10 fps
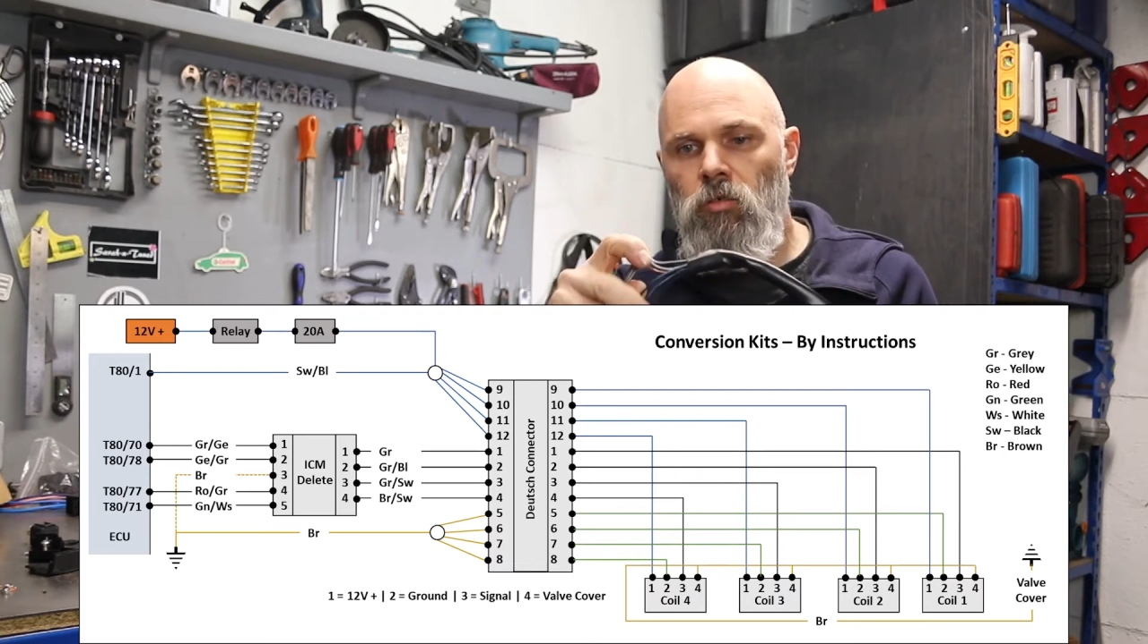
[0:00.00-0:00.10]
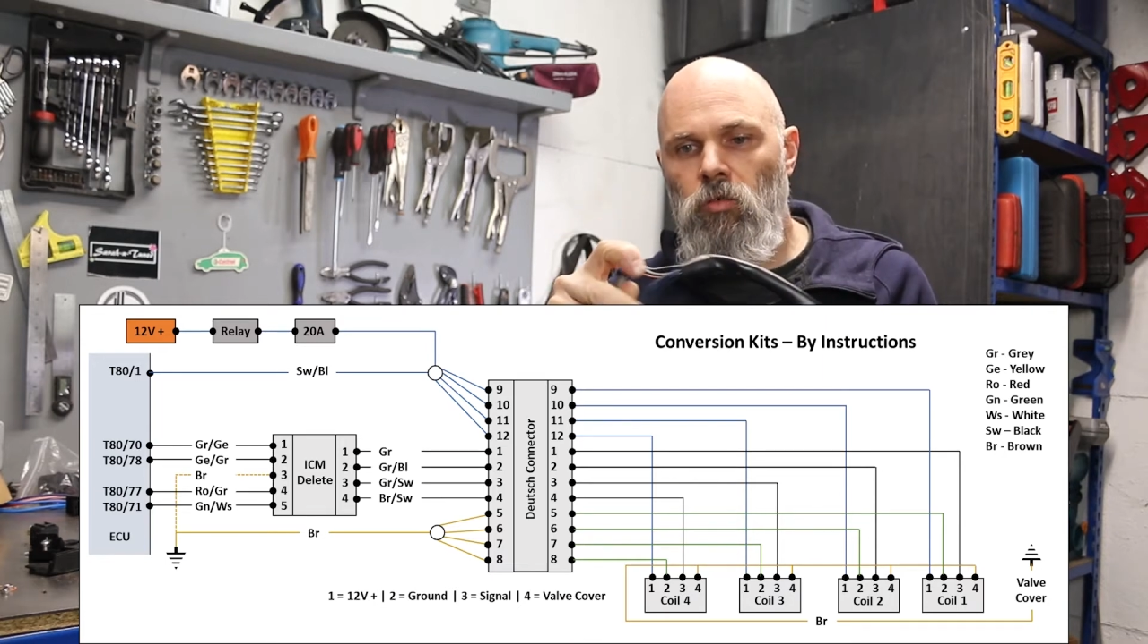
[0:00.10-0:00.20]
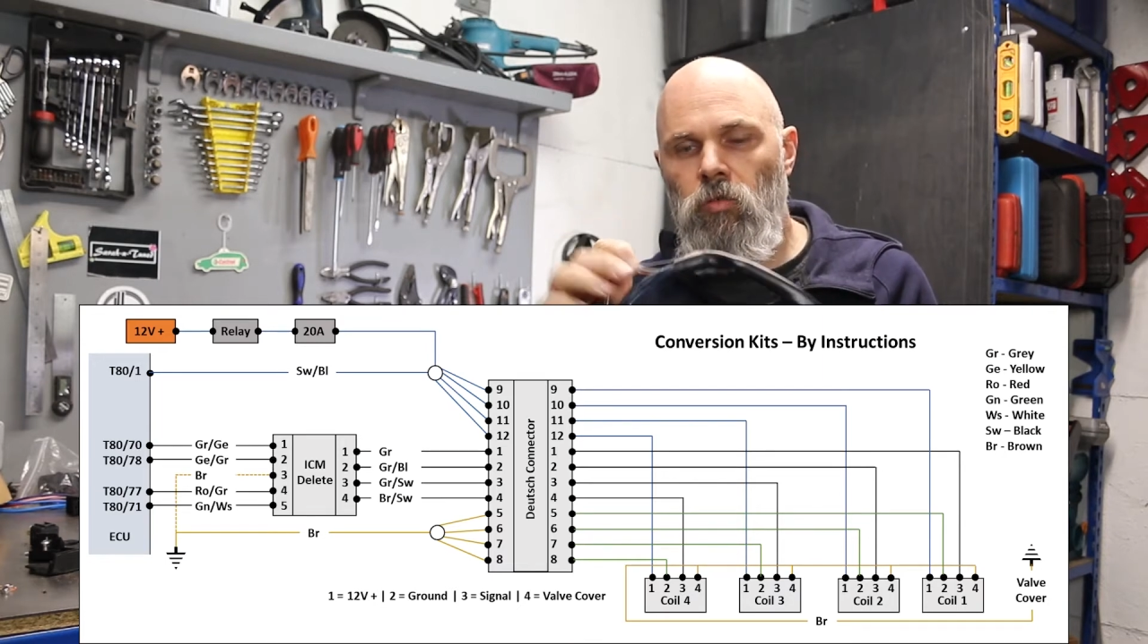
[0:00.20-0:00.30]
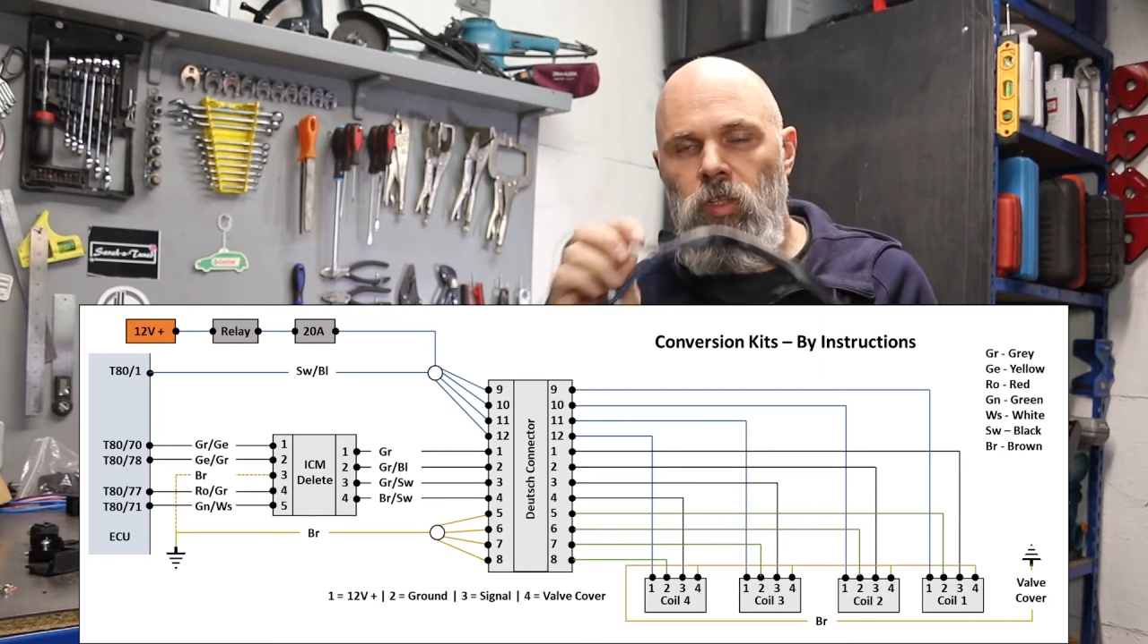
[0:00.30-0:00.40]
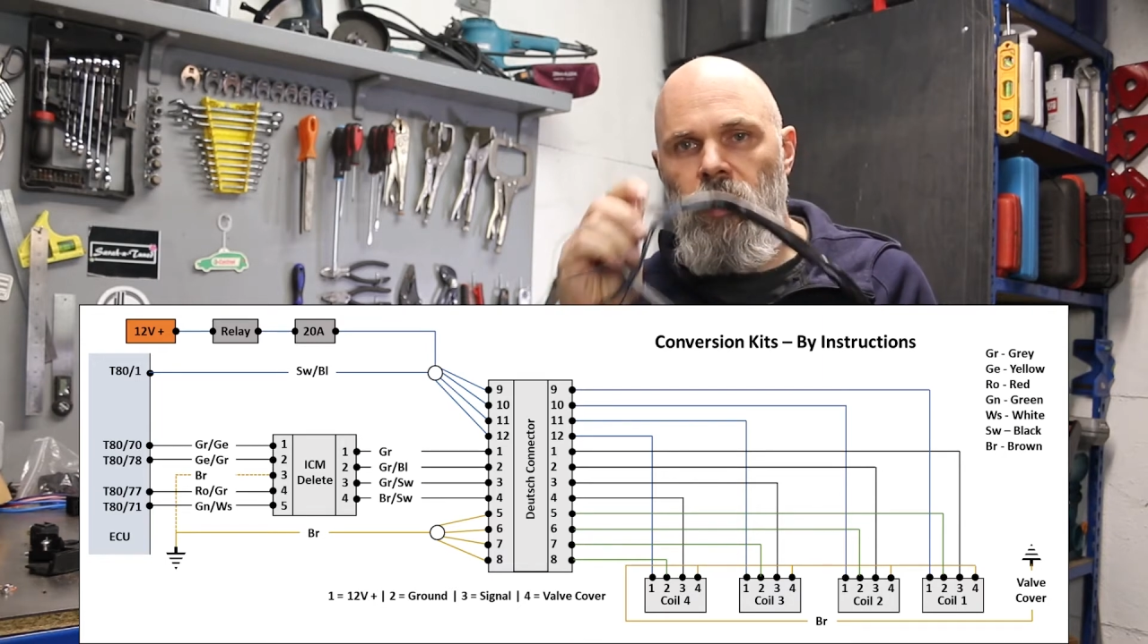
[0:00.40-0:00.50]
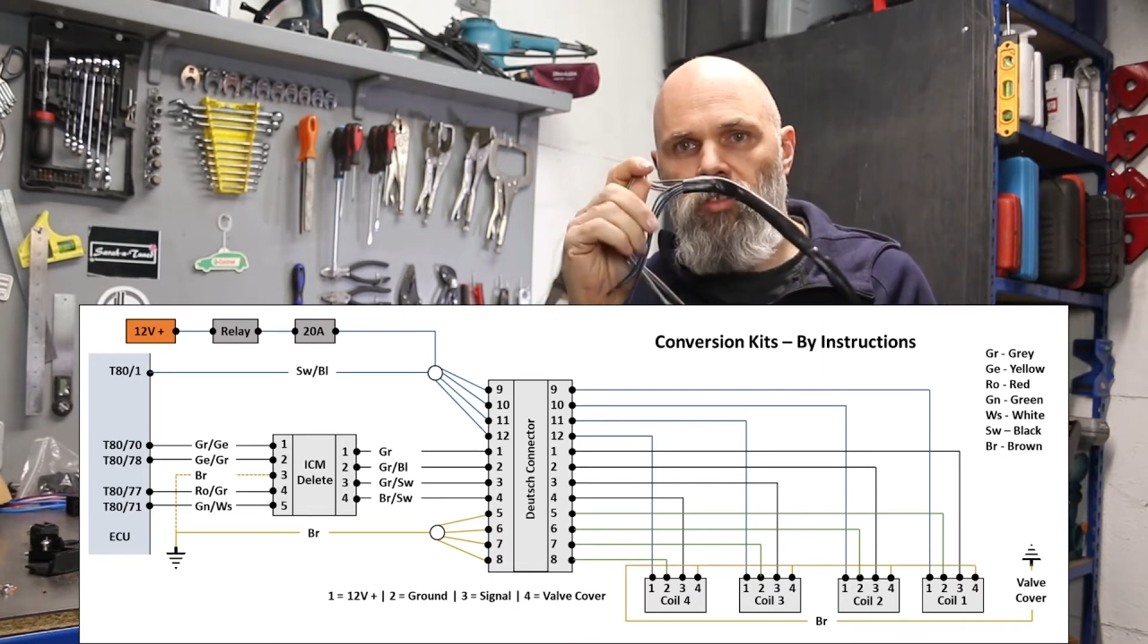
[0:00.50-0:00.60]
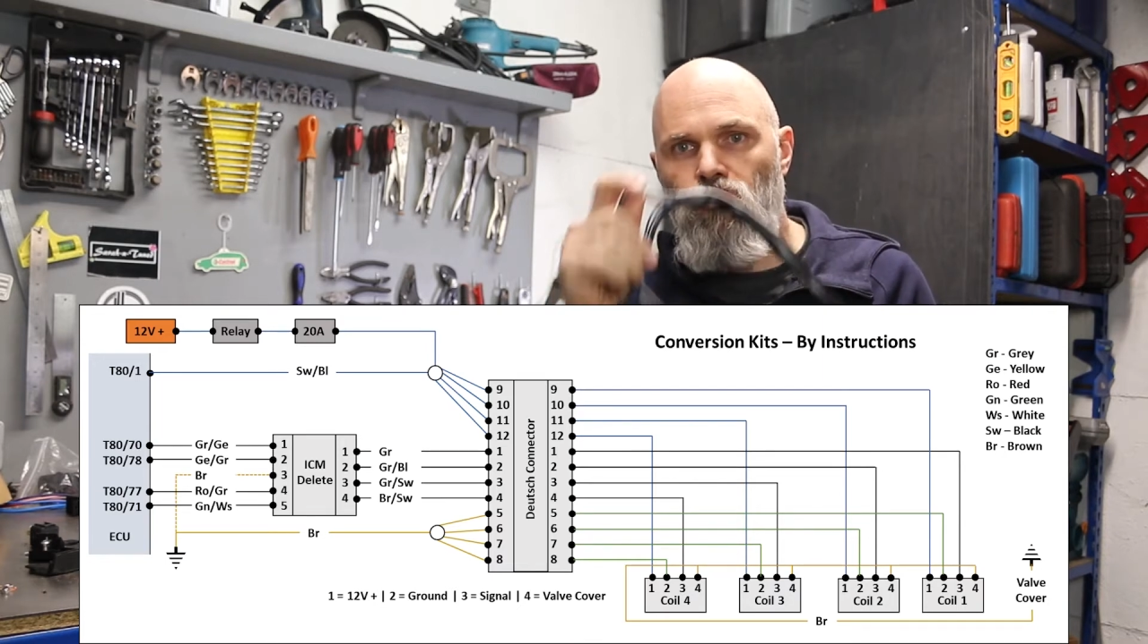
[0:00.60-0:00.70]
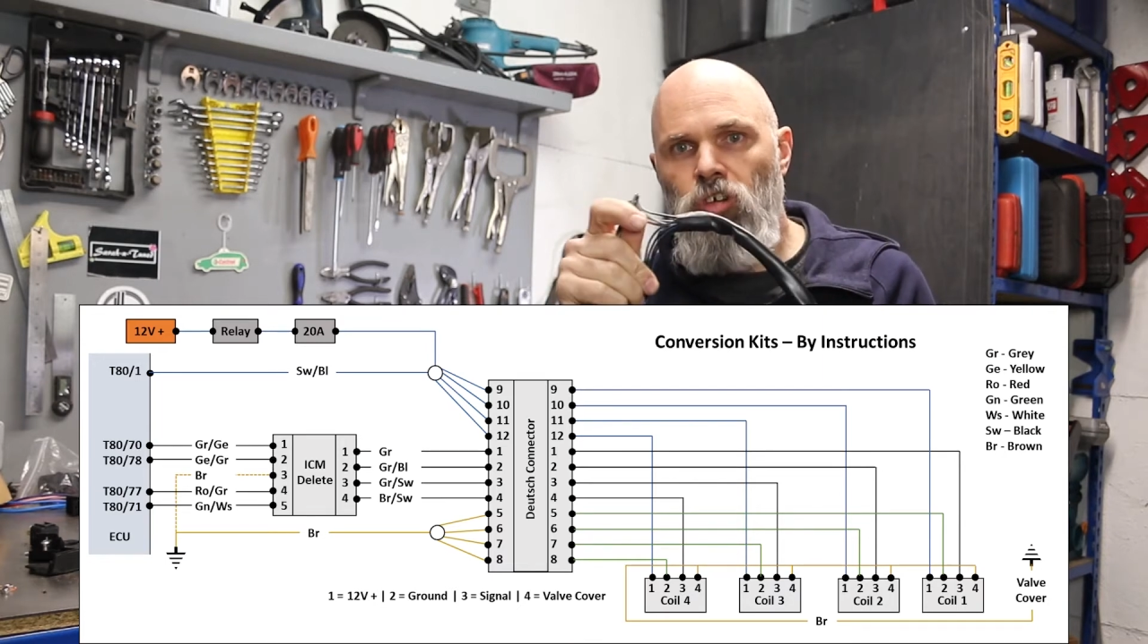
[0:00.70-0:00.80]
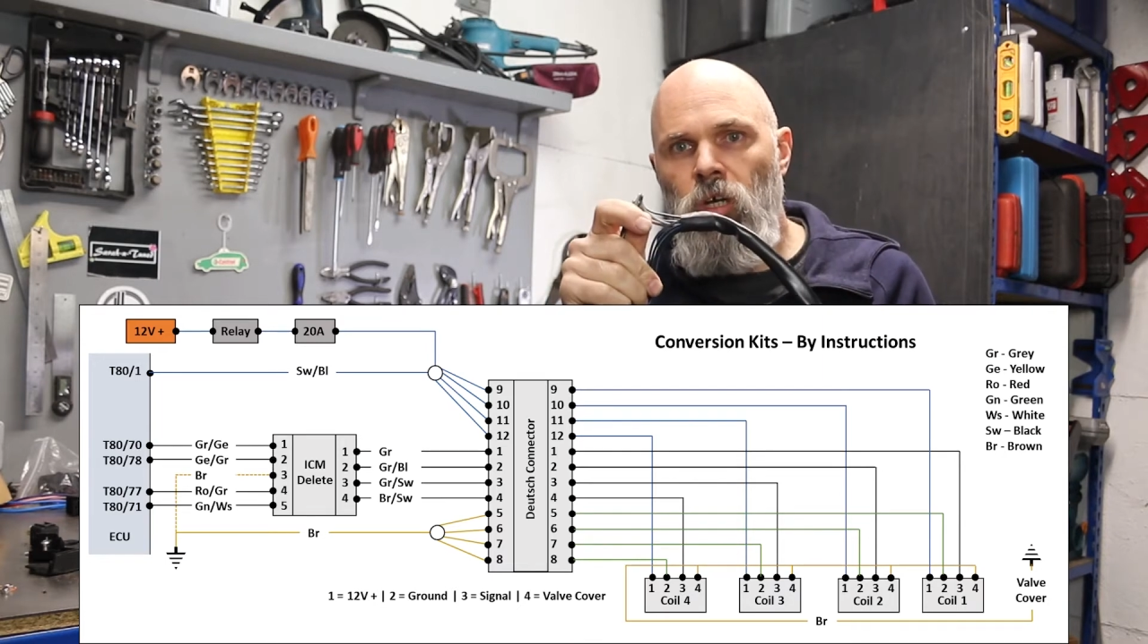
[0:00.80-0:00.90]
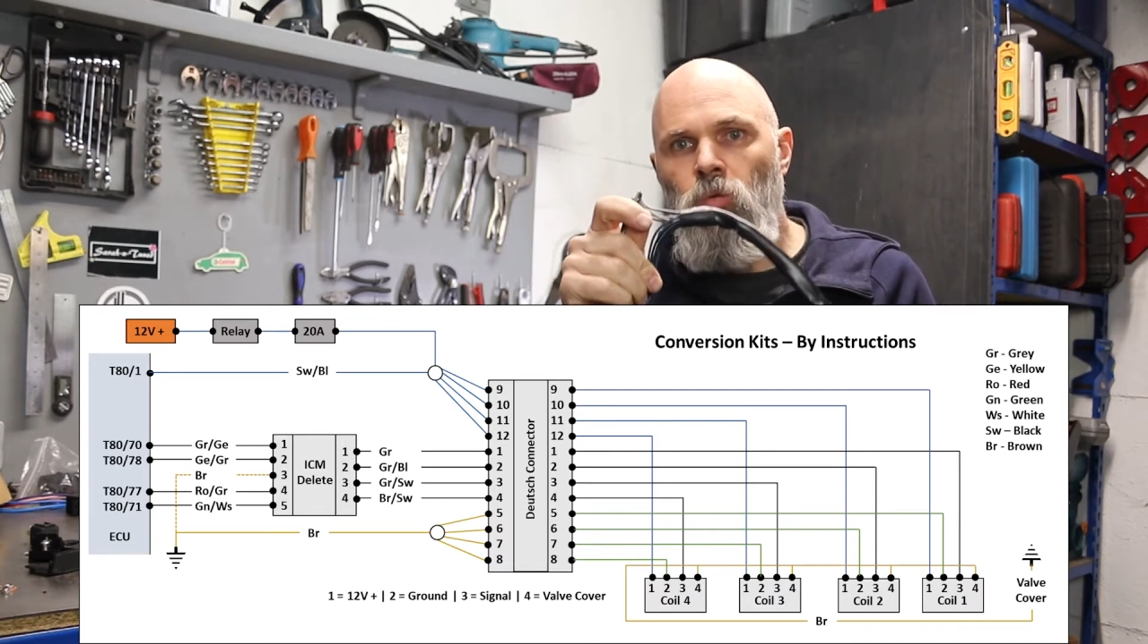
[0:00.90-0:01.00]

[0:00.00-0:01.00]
on the trigger